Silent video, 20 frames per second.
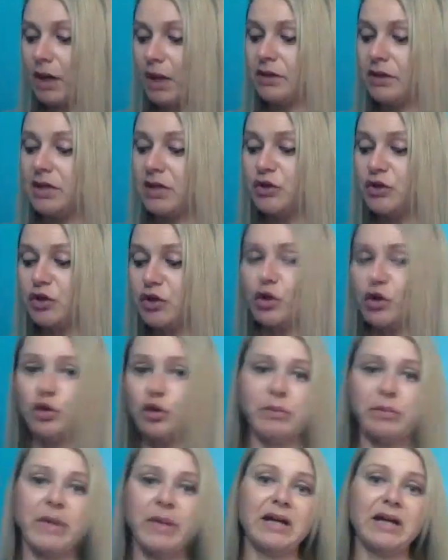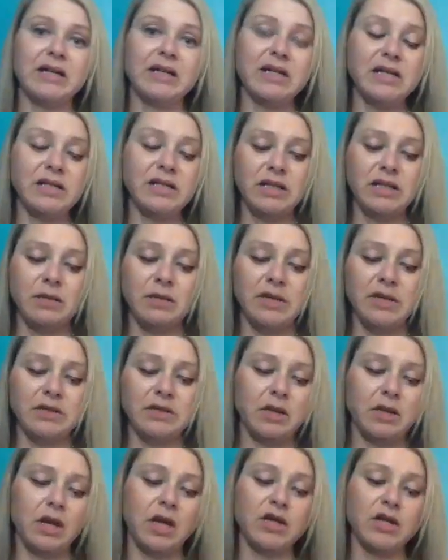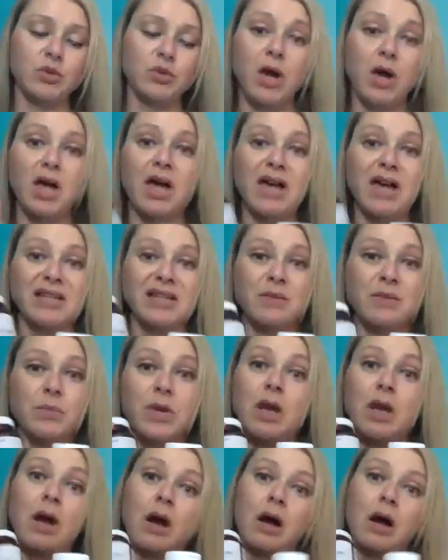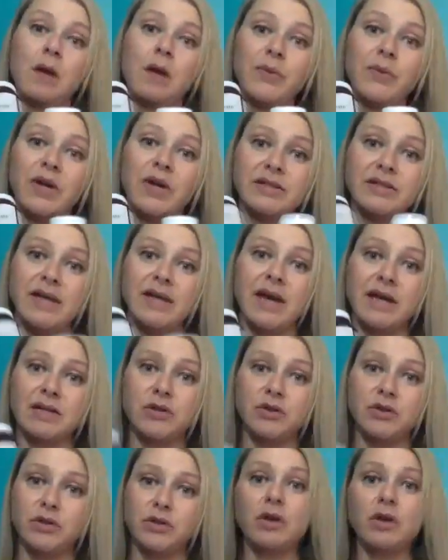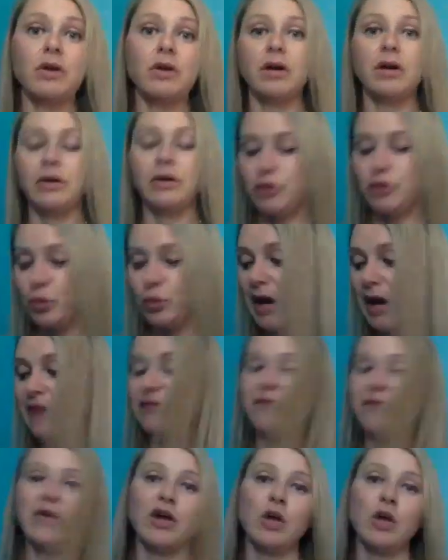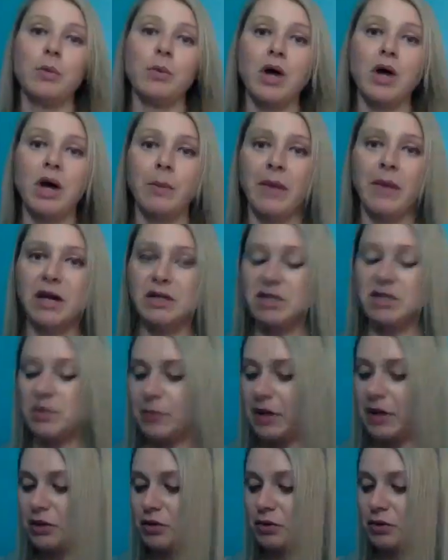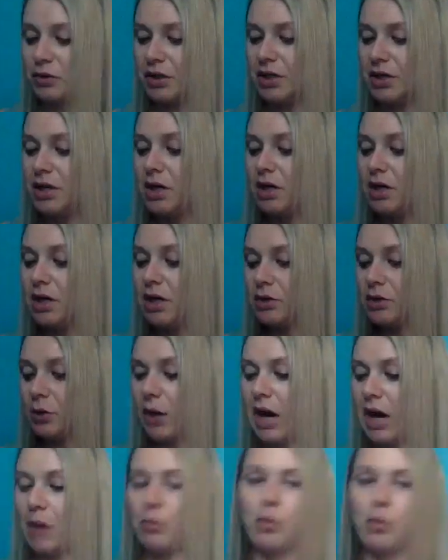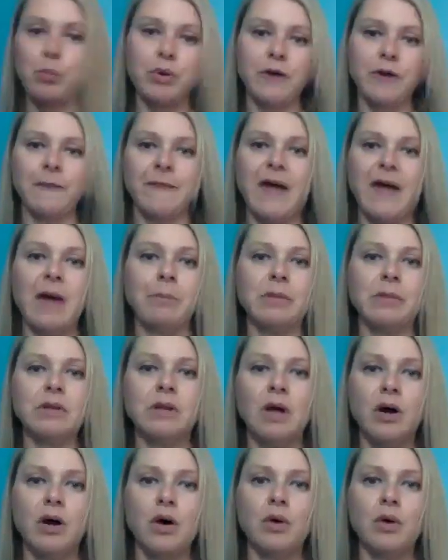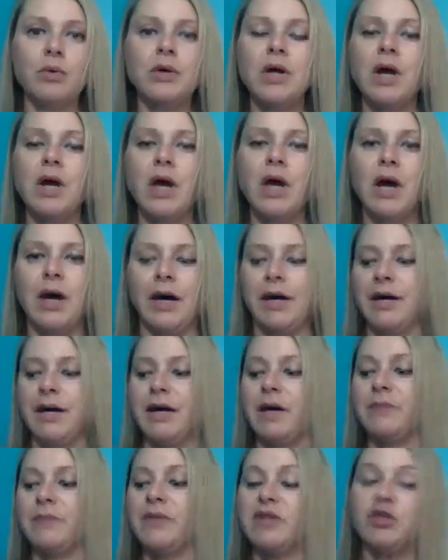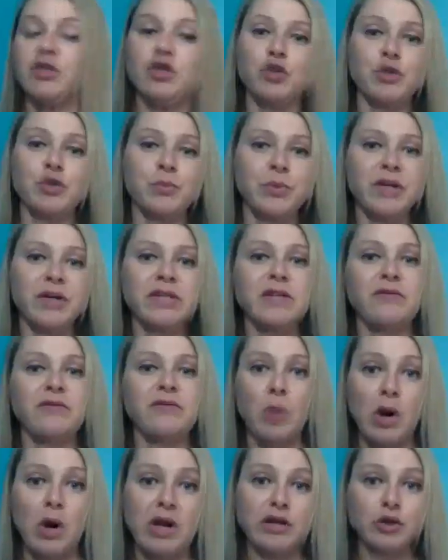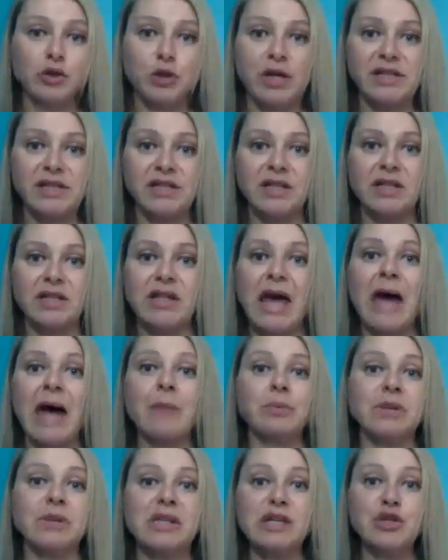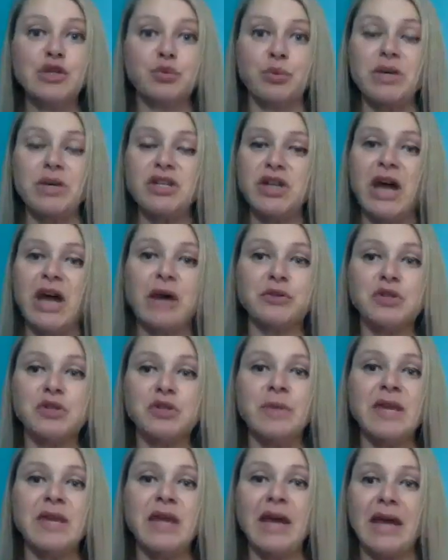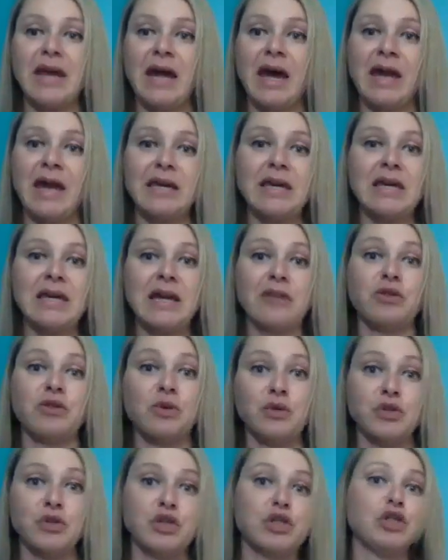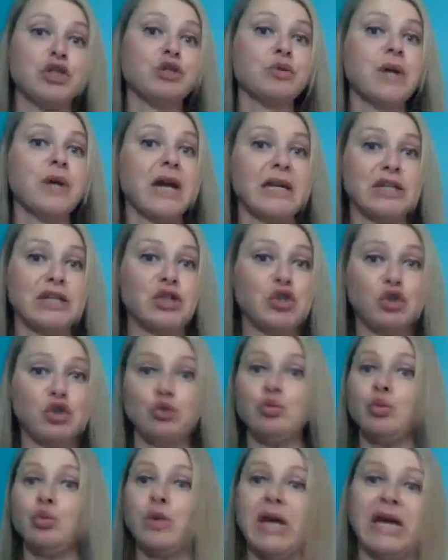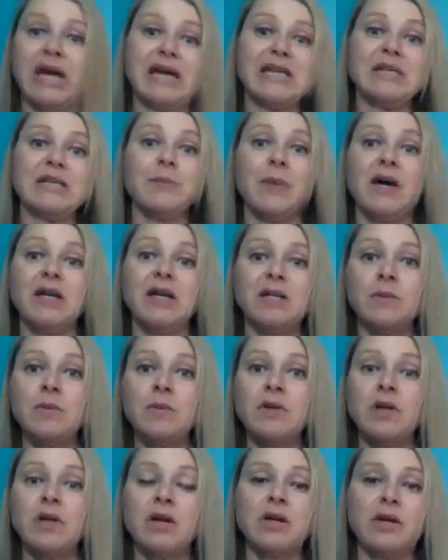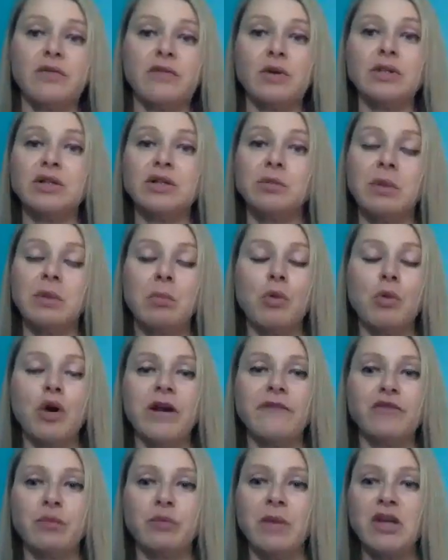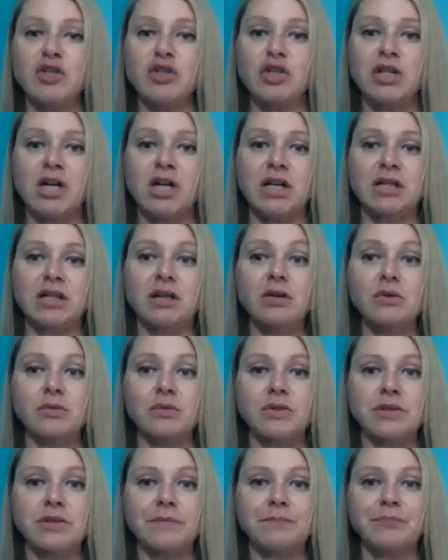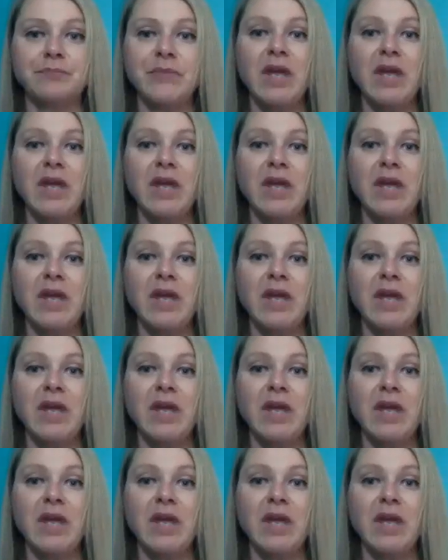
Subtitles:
These two, the magnesium as well as the B complex, I do have available on my dispensary. So I will put that below. The Juice Plus, if you are interested in that, please reach out to me and I can get those to you as soon as possible. I'll give you a little bit more information on those.